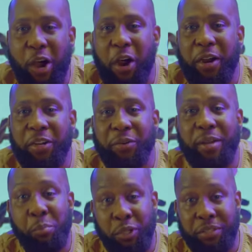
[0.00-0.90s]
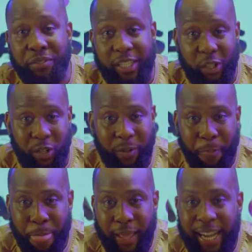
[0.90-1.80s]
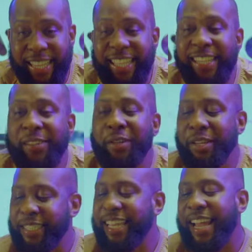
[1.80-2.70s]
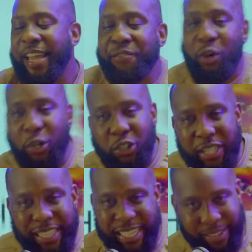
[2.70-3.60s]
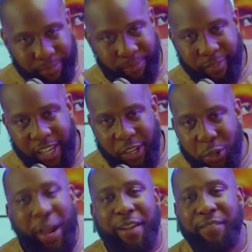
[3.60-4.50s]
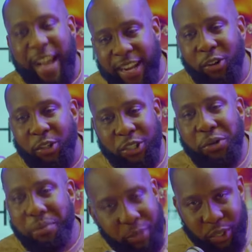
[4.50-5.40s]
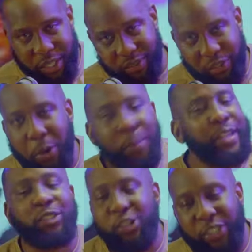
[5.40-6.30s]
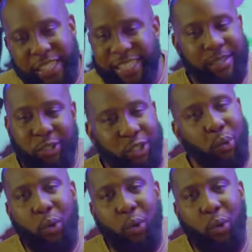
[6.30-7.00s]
are a great motivator. I think, see, if you're going to the gym you have an ulterior motive. Nobody's going to the gym just to